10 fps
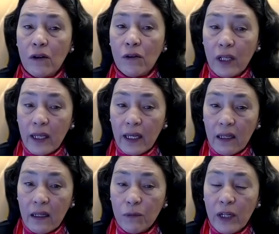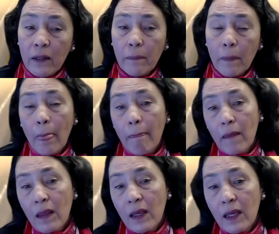okay. Uh, well,
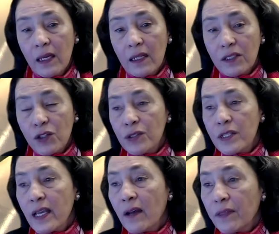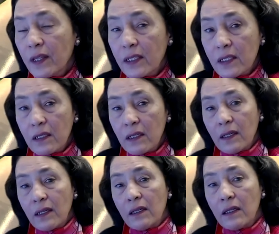turns out that
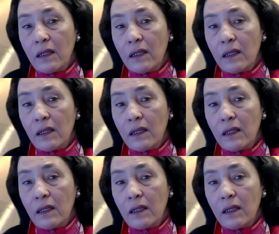uh,